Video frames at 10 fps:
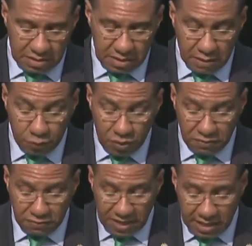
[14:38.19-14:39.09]
If we
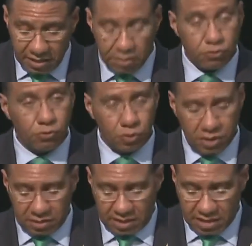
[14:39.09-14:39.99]
fail in this crucial
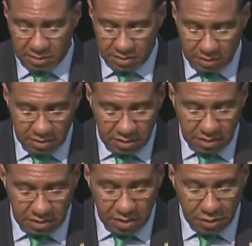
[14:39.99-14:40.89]
task,
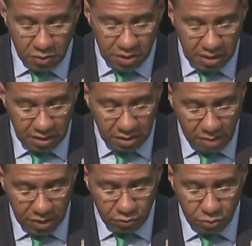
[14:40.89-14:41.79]
then our
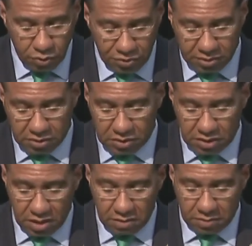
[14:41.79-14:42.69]
economic growth and
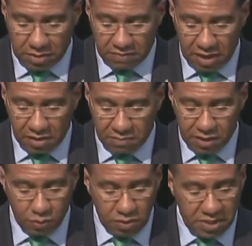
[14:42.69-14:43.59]
sustainable development
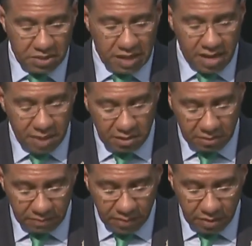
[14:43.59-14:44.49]
will be stymied,
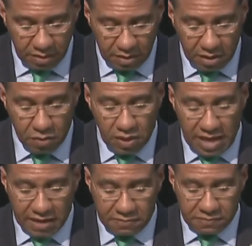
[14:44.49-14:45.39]
and our
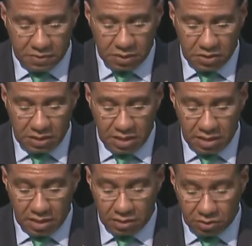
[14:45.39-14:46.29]
life-sustaining
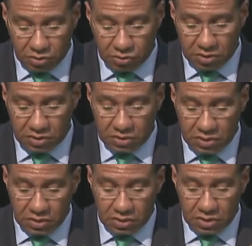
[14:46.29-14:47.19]
industries,
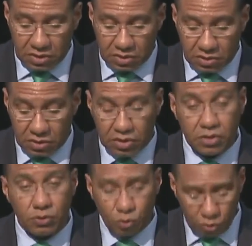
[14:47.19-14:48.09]
such as
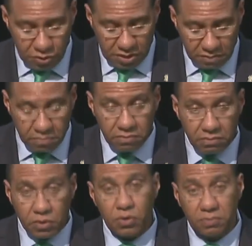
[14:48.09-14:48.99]
tourism,
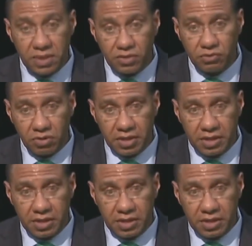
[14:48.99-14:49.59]
could be destroyed.